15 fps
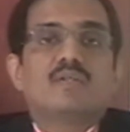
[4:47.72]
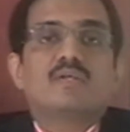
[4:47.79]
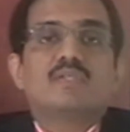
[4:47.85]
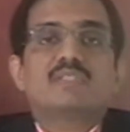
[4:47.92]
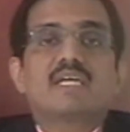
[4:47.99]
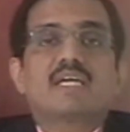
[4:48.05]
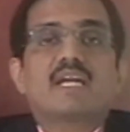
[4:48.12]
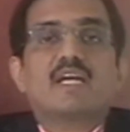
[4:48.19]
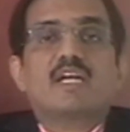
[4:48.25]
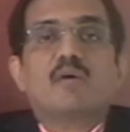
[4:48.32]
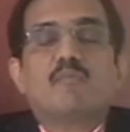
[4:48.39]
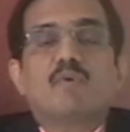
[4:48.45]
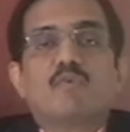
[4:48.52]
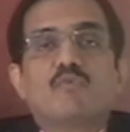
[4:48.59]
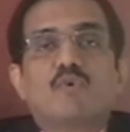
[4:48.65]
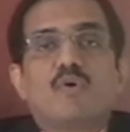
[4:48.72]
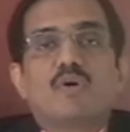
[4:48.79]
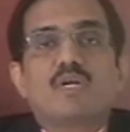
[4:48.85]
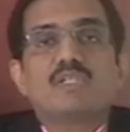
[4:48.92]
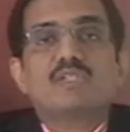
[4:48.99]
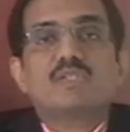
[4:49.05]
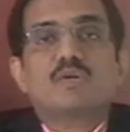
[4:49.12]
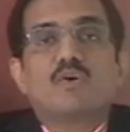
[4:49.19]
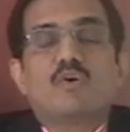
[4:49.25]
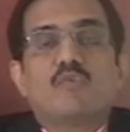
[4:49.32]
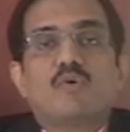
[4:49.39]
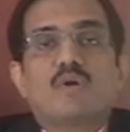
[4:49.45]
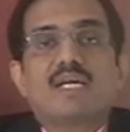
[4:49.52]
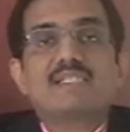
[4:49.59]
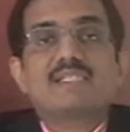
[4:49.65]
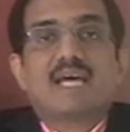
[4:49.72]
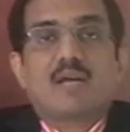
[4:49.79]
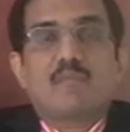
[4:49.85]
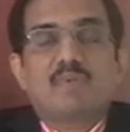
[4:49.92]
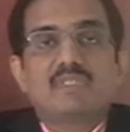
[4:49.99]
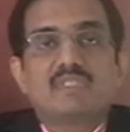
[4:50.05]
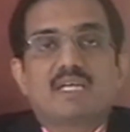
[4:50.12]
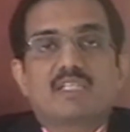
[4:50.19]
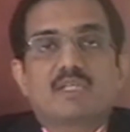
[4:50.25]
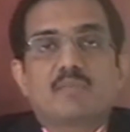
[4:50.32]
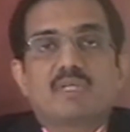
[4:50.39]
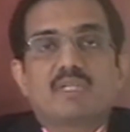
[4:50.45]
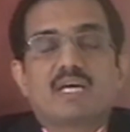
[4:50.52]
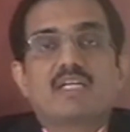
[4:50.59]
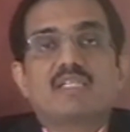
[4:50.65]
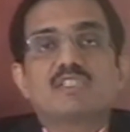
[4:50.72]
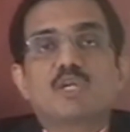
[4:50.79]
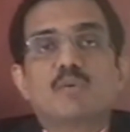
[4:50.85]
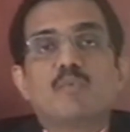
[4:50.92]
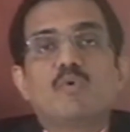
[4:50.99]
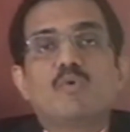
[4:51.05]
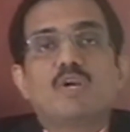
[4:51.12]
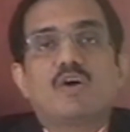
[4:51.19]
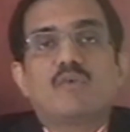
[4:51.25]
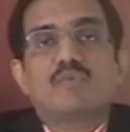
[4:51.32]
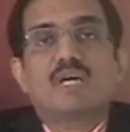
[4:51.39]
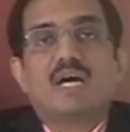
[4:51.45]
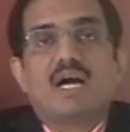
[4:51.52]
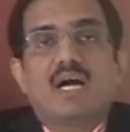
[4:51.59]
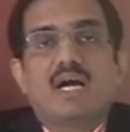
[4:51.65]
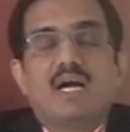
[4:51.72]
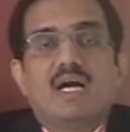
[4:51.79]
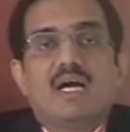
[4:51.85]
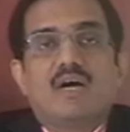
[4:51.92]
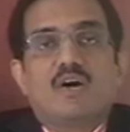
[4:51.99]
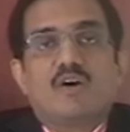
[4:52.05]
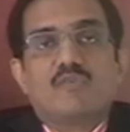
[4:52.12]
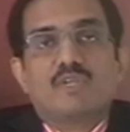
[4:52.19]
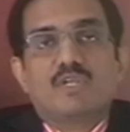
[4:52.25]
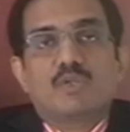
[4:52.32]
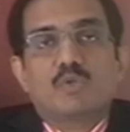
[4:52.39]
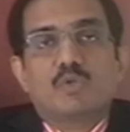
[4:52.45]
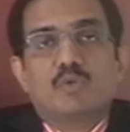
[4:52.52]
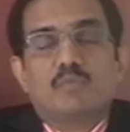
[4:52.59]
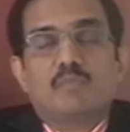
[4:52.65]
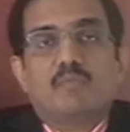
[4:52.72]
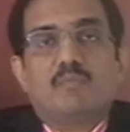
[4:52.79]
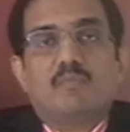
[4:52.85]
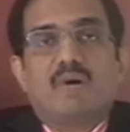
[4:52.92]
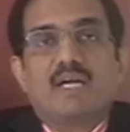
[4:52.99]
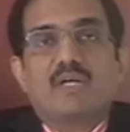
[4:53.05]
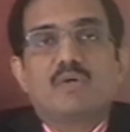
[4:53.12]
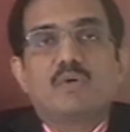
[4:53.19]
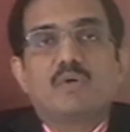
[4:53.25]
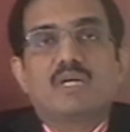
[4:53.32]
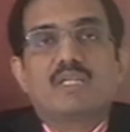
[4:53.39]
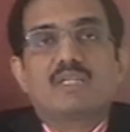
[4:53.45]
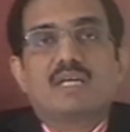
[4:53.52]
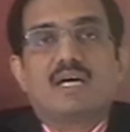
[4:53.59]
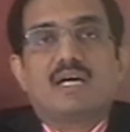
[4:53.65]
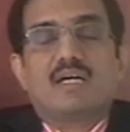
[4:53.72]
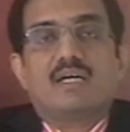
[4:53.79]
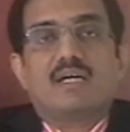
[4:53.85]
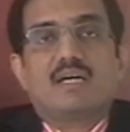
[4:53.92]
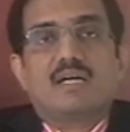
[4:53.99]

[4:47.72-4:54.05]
The secret number 4 is to go for a salpingectomy, that is removal of the tube by doing the